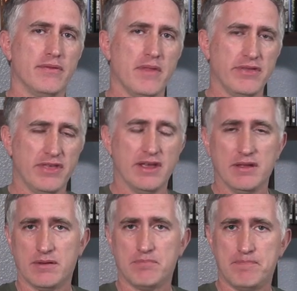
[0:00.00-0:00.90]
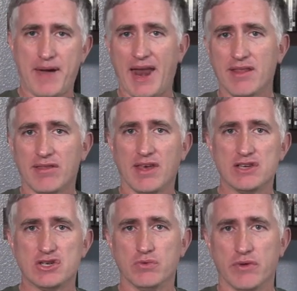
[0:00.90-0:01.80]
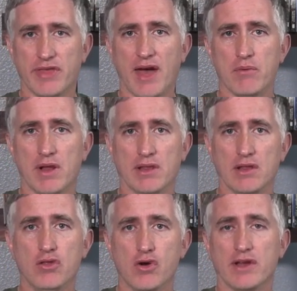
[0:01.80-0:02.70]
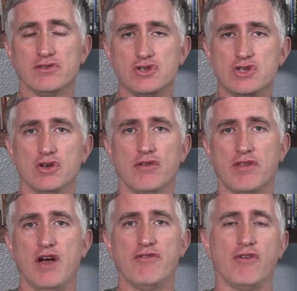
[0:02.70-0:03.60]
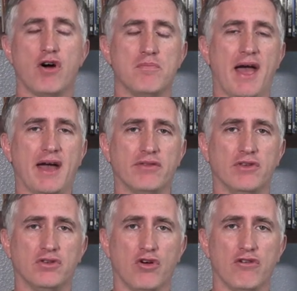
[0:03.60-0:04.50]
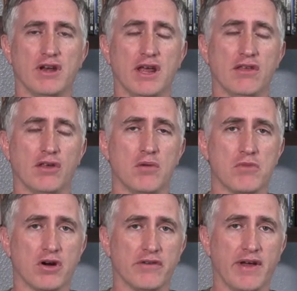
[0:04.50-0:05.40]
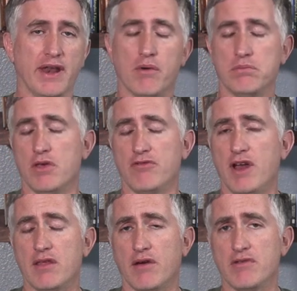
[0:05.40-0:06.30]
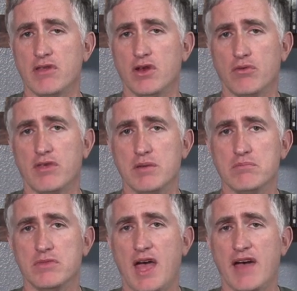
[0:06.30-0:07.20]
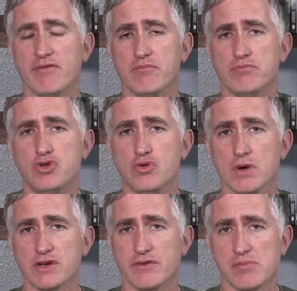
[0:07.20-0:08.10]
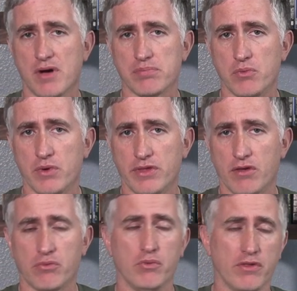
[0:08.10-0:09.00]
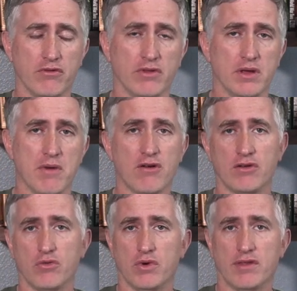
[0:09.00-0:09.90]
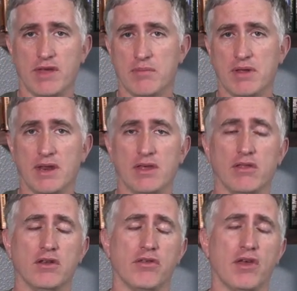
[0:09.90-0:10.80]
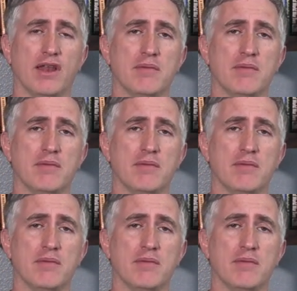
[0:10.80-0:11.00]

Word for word: The balance issue with that, well, you look at just how far back the turret is on Merkava. Now, the Israelis obviously don't seem to have too much of a problem with this. Whether the Americans would accept any of the design